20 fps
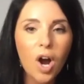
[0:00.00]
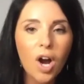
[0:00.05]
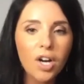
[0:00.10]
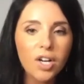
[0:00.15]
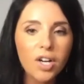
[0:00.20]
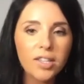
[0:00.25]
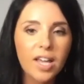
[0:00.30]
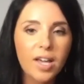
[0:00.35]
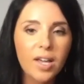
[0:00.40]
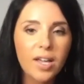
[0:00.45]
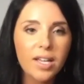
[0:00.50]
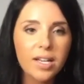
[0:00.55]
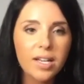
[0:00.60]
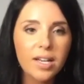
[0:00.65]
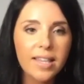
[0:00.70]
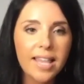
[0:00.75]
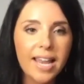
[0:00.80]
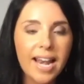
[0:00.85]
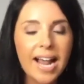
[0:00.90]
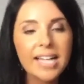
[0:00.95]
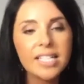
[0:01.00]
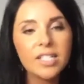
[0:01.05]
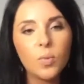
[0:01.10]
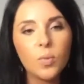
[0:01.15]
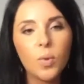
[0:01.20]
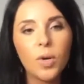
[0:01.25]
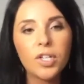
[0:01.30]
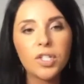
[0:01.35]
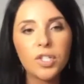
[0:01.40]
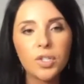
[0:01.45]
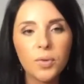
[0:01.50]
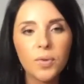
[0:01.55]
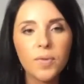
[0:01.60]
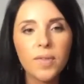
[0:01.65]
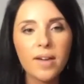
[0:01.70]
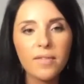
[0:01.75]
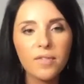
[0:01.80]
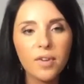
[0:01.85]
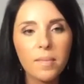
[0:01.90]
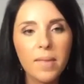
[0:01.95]
that hadn't worked through that
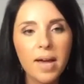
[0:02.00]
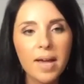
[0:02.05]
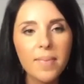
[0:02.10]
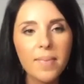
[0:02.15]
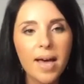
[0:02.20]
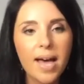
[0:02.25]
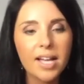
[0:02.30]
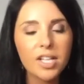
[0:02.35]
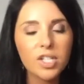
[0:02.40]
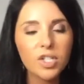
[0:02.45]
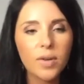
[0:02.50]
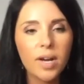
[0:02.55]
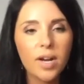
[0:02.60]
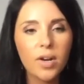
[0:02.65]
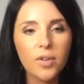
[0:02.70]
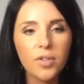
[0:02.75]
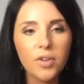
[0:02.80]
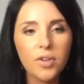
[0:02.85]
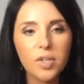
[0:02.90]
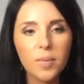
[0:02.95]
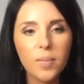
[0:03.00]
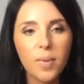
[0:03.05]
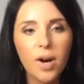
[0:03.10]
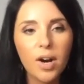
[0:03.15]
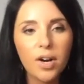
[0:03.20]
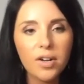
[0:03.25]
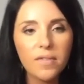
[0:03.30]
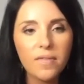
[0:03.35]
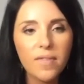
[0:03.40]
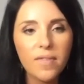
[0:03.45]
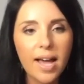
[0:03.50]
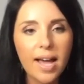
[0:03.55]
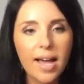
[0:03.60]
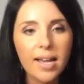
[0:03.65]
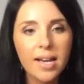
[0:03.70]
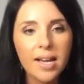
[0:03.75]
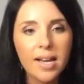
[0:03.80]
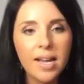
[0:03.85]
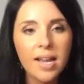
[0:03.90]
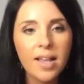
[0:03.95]
from my past, right? Or there's a part of that
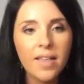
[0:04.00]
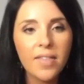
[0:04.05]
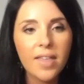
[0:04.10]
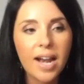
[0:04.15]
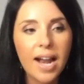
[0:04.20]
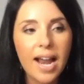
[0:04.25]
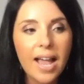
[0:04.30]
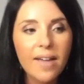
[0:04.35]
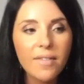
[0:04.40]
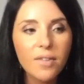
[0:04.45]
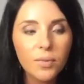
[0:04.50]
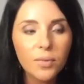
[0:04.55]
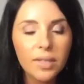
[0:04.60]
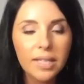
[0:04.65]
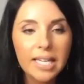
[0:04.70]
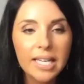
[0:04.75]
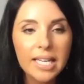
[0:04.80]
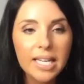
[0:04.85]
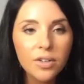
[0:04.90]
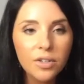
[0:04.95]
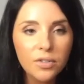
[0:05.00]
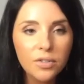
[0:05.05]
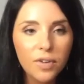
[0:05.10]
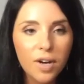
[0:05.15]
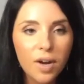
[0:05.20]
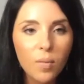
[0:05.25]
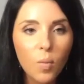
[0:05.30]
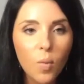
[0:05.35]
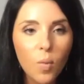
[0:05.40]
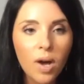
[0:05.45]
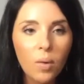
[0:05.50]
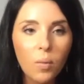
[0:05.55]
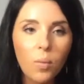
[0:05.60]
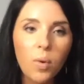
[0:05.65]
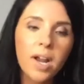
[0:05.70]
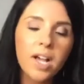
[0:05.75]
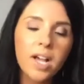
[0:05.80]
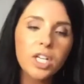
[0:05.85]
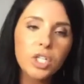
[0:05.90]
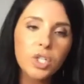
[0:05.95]
I haven't really healed from. What
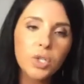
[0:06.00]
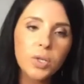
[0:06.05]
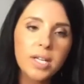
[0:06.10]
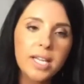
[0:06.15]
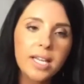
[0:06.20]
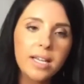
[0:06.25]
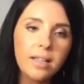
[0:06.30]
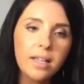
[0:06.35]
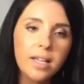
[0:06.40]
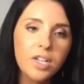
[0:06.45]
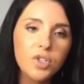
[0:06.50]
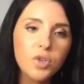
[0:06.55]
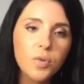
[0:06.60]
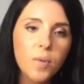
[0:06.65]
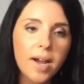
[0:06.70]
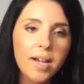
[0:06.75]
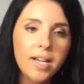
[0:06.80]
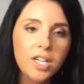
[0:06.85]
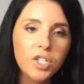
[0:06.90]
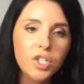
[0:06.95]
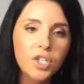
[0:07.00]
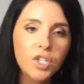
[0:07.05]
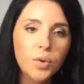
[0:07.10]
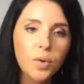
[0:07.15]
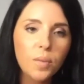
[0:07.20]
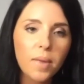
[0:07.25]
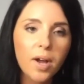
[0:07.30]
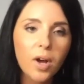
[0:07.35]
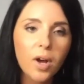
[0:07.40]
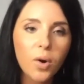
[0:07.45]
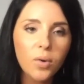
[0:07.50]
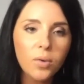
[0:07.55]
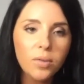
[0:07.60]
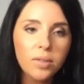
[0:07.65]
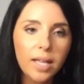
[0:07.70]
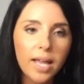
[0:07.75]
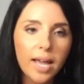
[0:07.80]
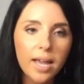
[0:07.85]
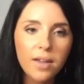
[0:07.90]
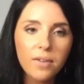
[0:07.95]
extra healing do I need to do in my own
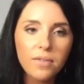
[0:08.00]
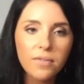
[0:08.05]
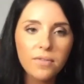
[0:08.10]
life